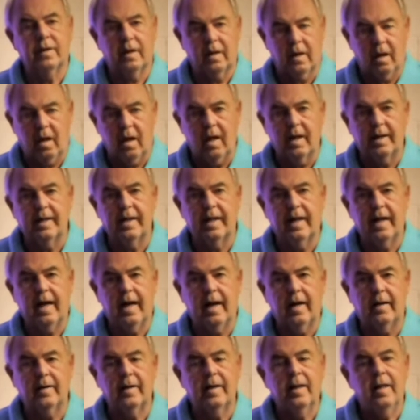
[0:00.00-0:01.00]
lock it
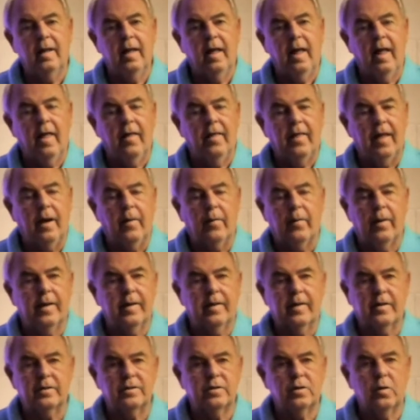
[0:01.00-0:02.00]
out. That way
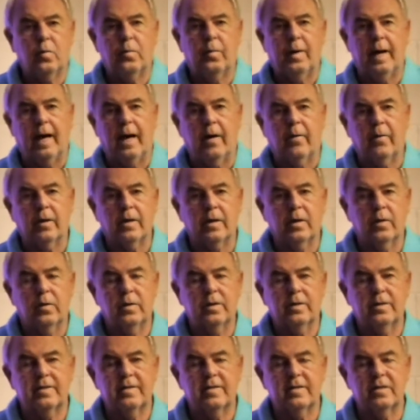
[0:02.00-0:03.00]
there's no power
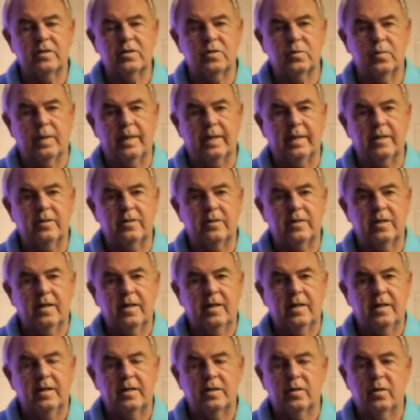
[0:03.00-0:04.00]
going to the switch.
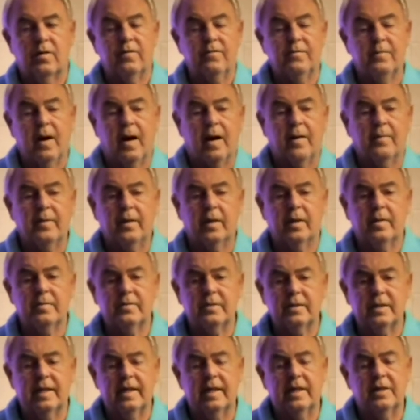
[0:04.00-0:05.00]
So if Bob
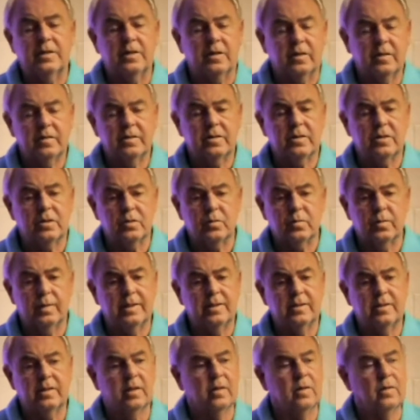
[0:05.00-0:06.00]
comes in and turns the
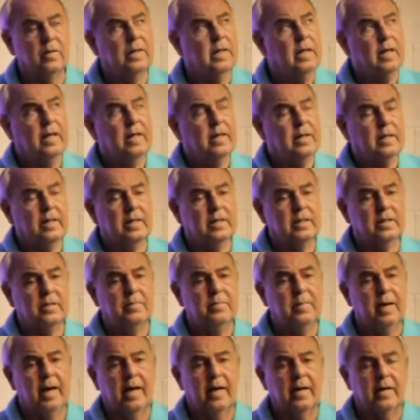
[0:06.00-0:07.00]
switch on,
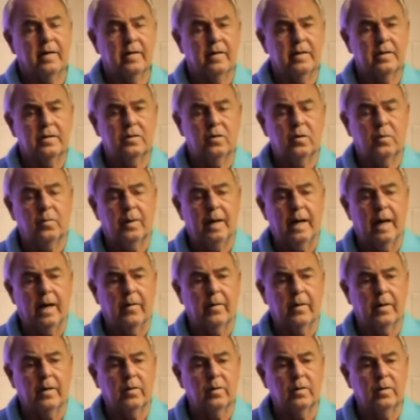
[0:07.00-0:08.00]
doesn't matter. There's no
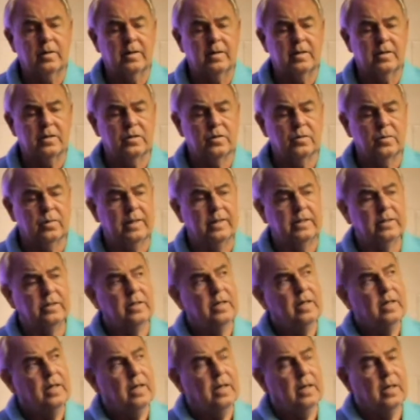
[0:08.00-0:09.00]
power going to the switch,
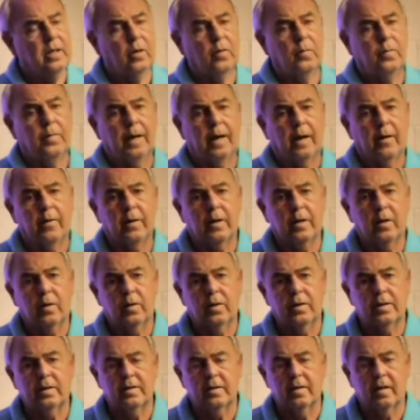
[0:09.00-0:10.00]
no power
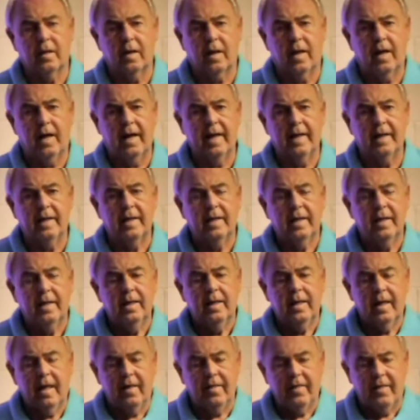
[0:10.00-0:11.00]
going to the light.
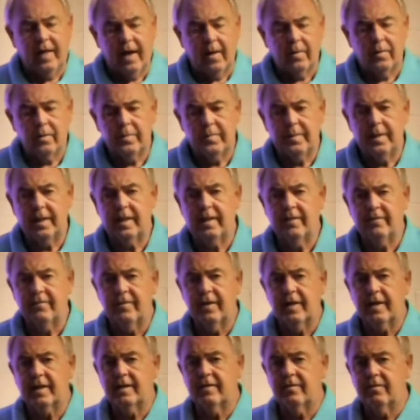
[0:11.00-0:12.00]
And that would be an
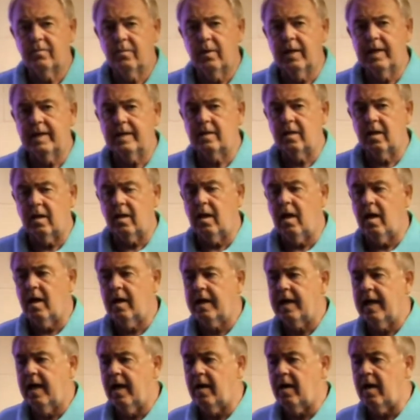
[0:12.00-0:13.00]
effective way to
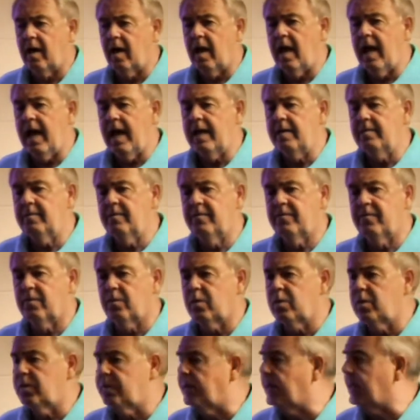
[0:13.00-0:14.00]
lock out a light
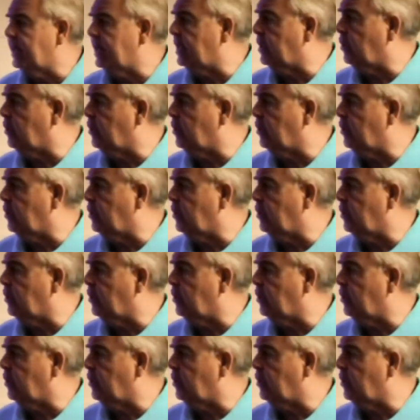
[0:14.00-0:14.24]
before you begin to